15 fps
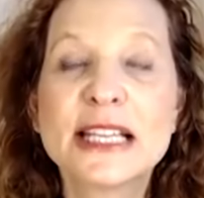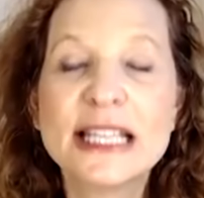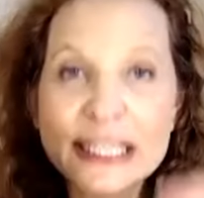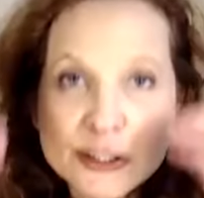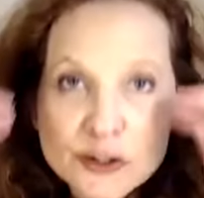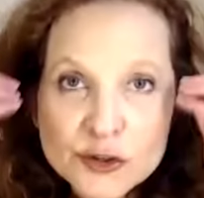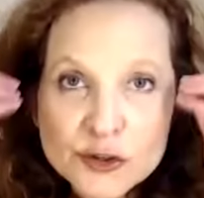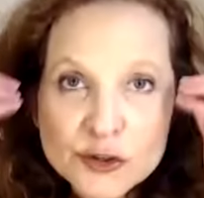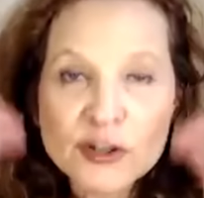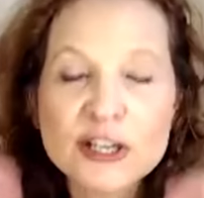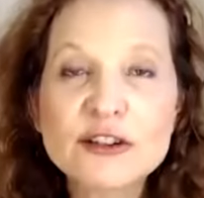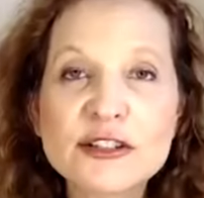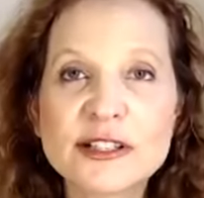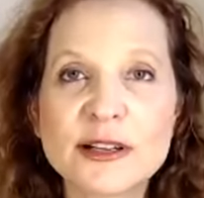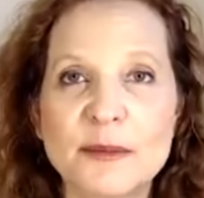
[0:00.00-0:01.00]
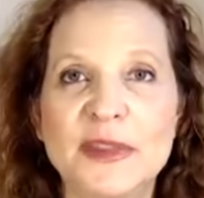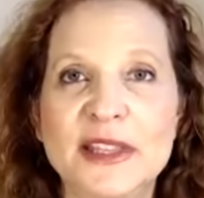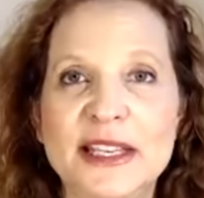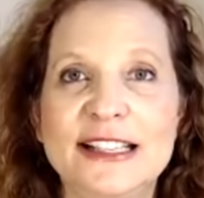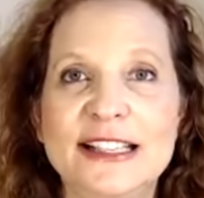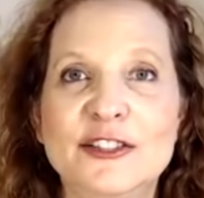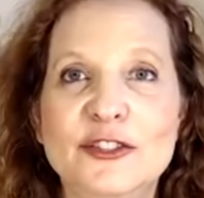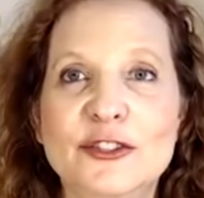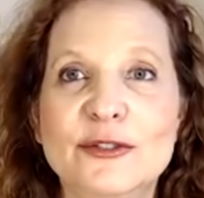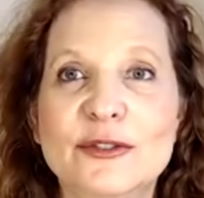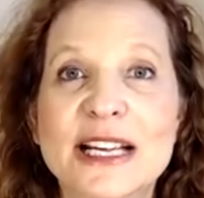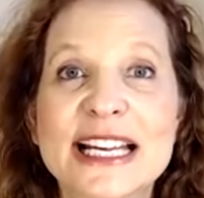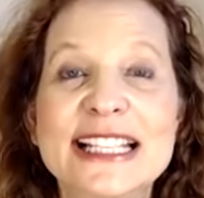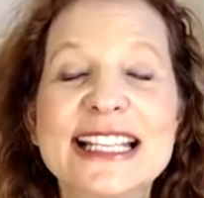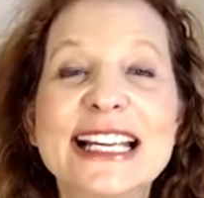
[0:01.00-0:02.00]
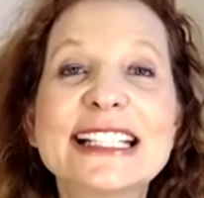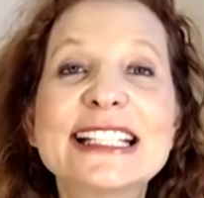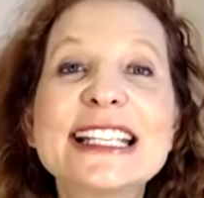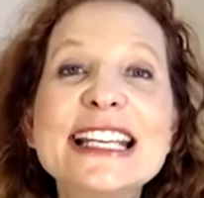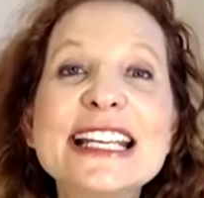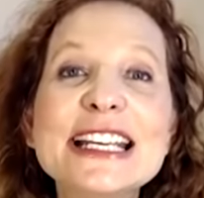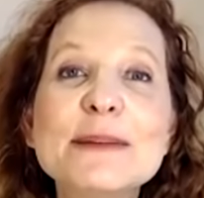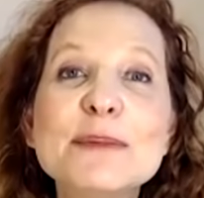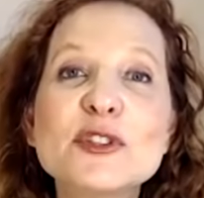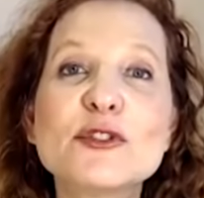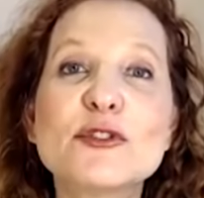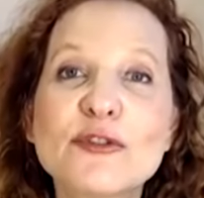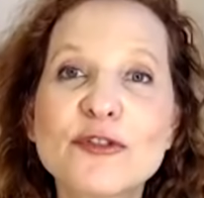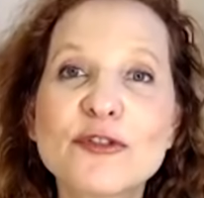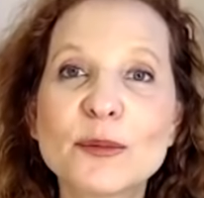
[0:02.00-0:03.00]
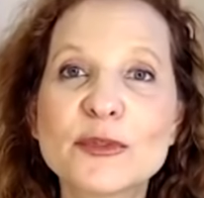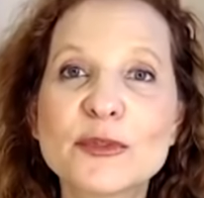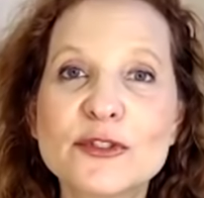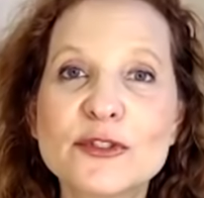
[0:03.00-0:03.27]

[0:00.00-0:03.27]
it triggers something in you that keeps you from